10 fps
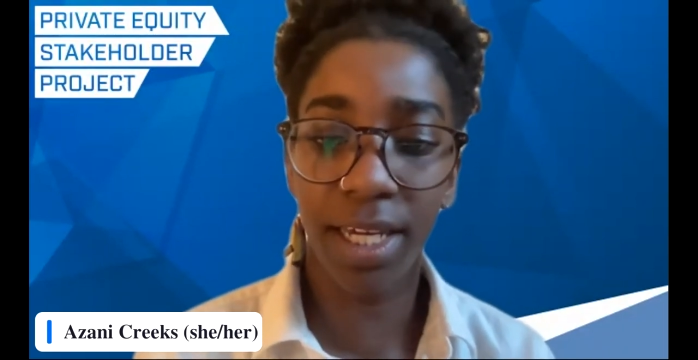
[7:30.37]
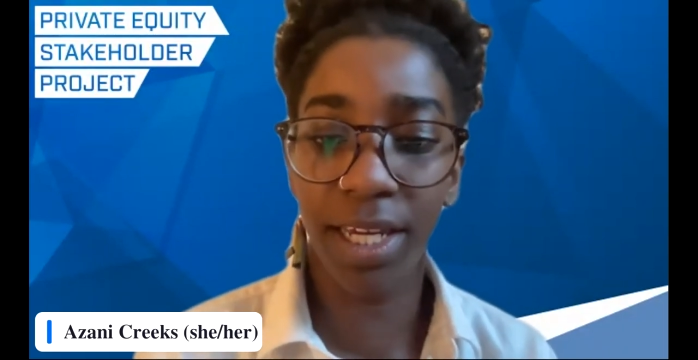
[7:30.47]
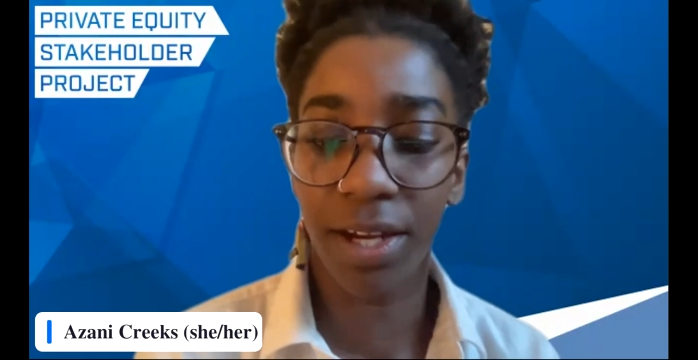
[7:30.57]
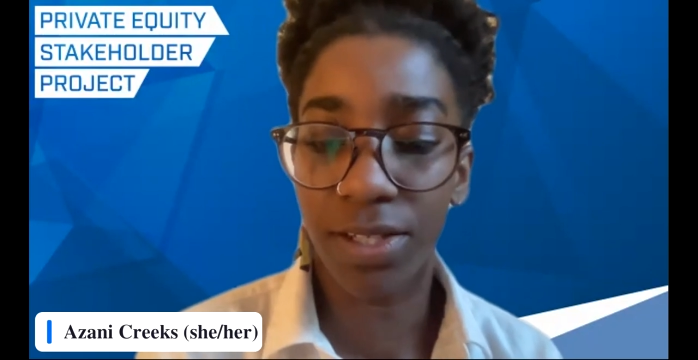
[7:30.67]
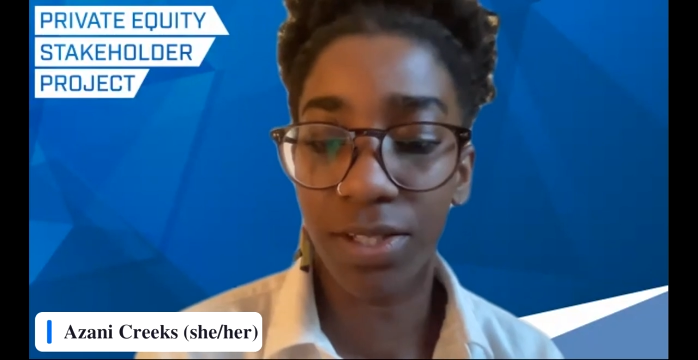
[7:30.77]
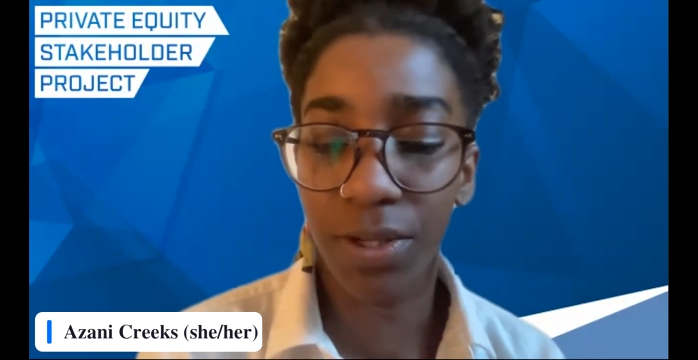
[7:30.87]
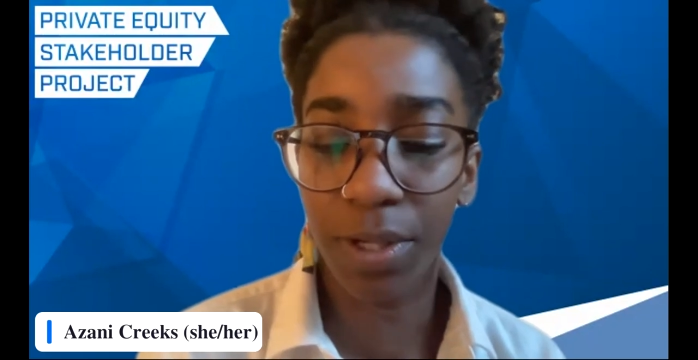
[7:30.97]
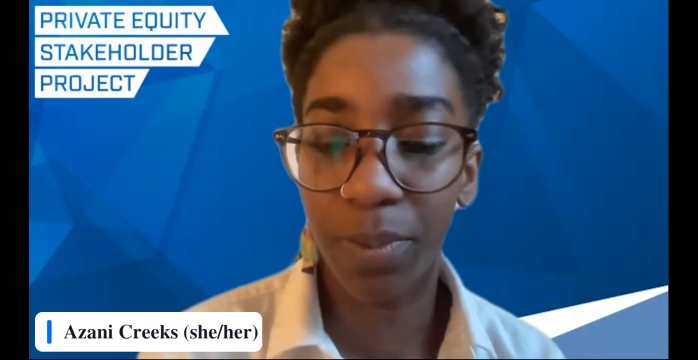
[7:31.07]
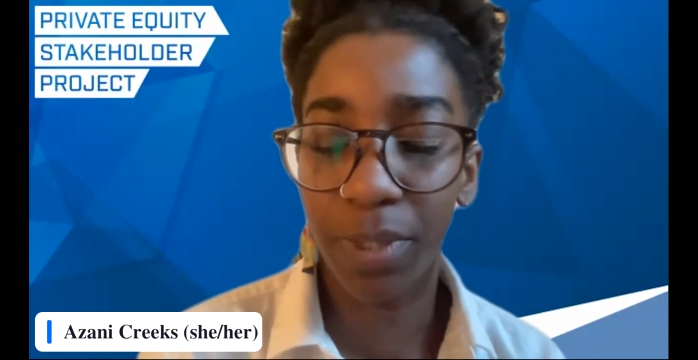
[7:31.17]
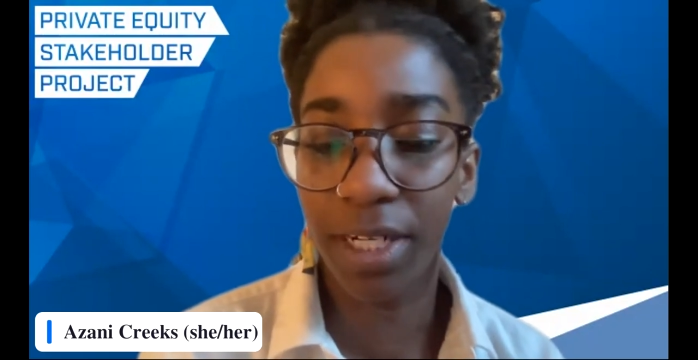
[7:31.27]
He also
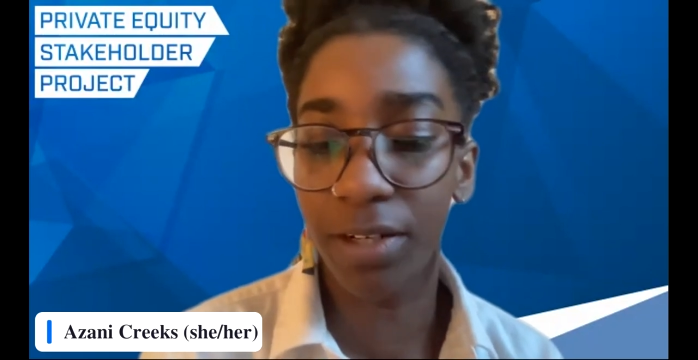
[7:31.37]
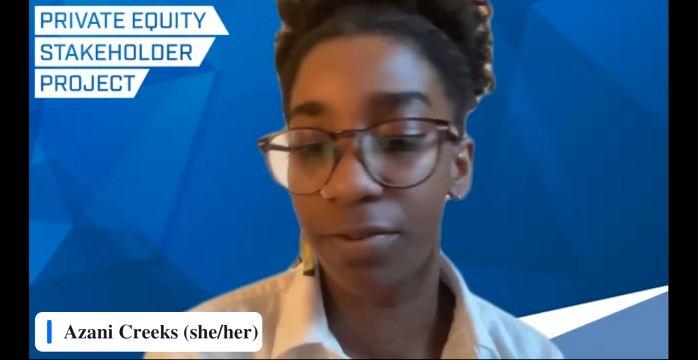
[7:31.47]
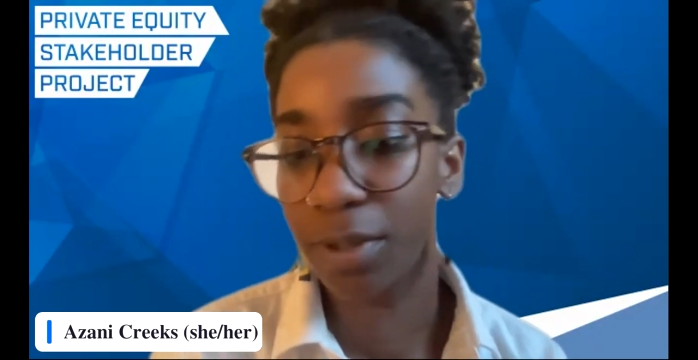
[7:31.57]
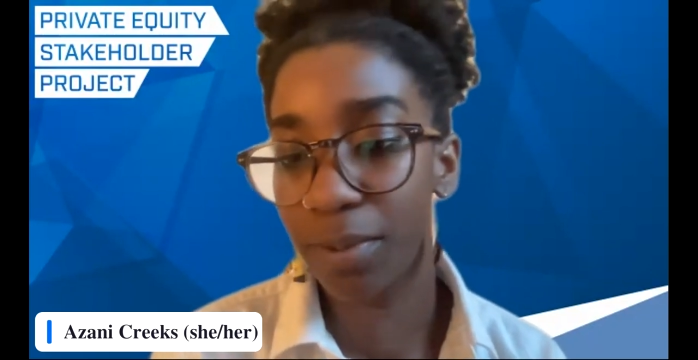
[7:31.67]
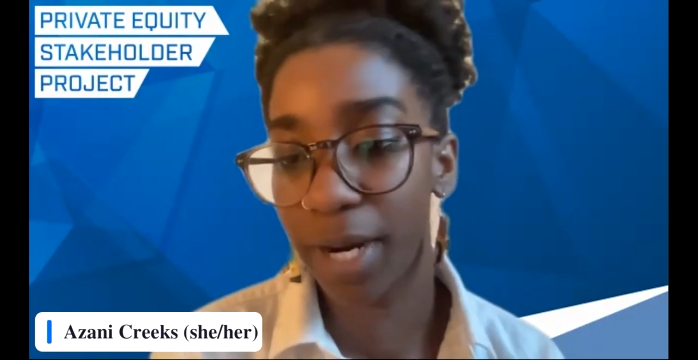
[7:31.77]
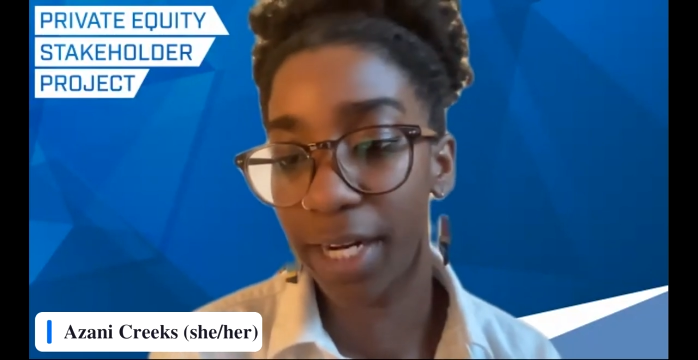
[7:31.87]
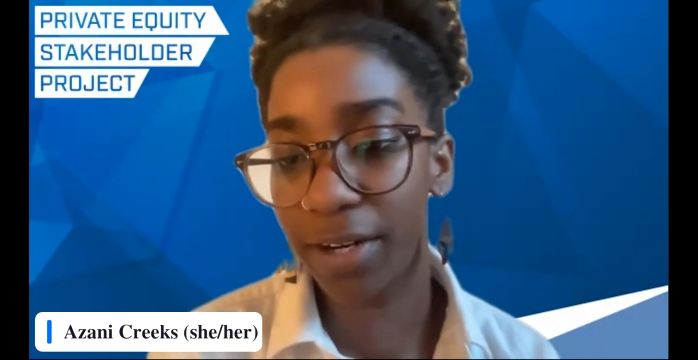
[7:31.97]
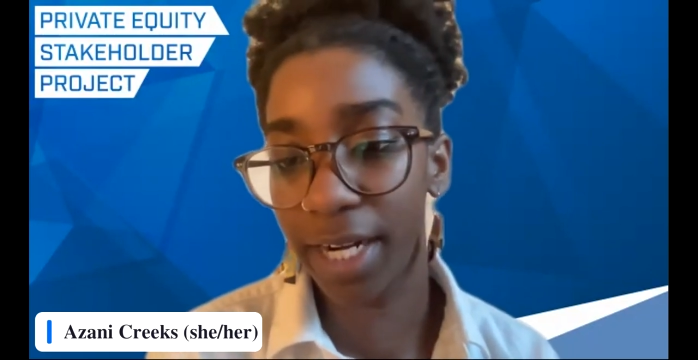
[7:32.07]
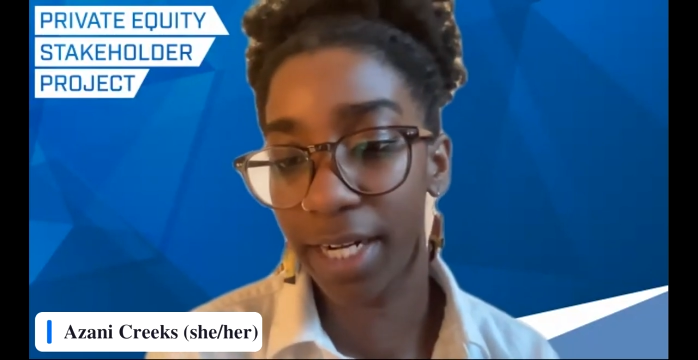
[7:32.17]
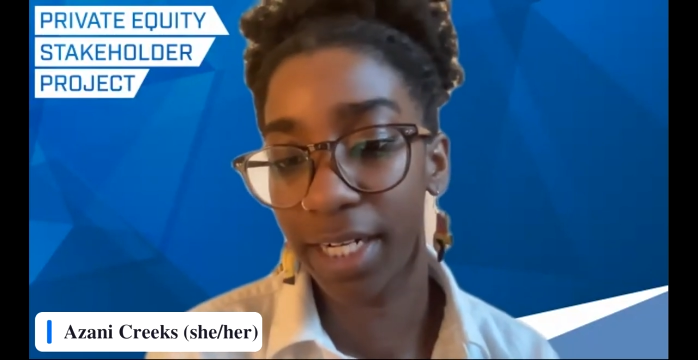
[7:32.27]
completed a Fulbright
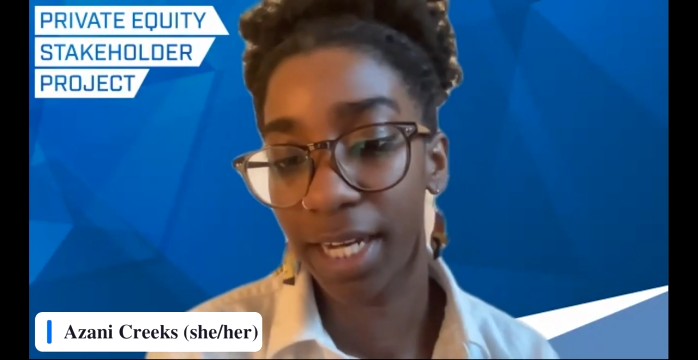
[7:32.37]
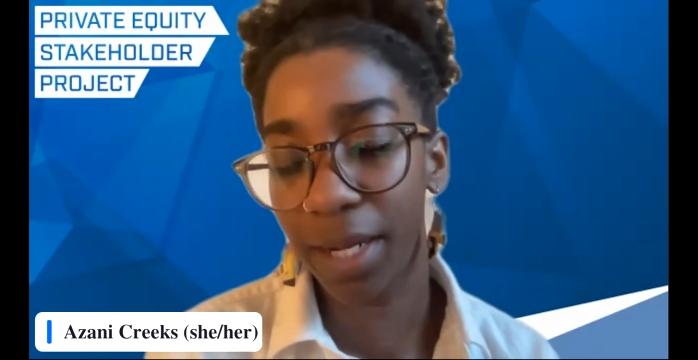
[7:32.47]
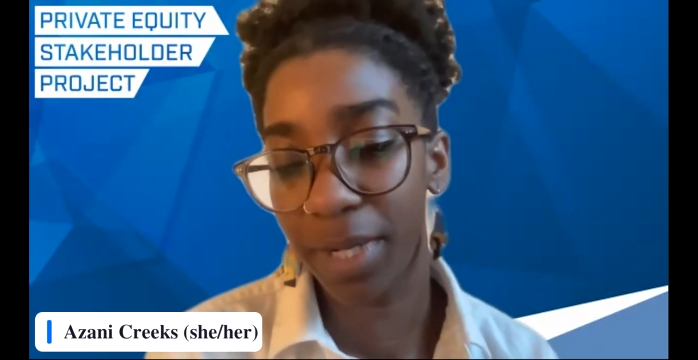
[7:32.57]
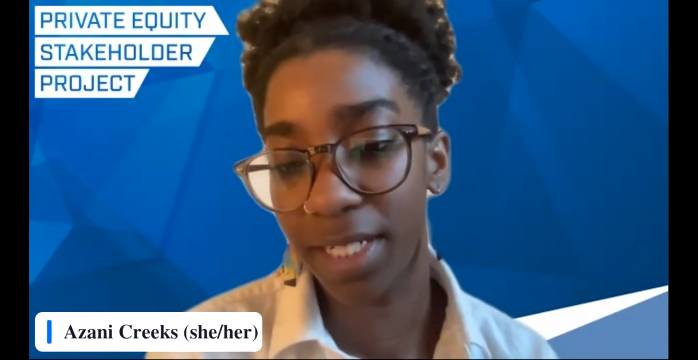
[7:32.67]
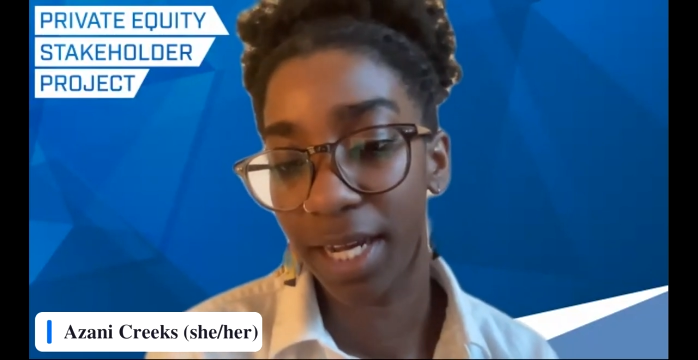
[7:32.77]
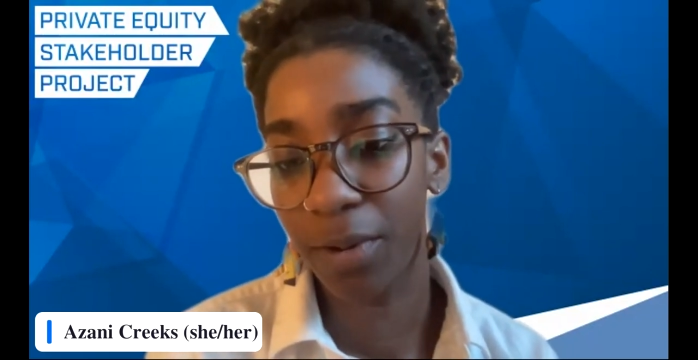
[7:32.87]
grant in Kinmen,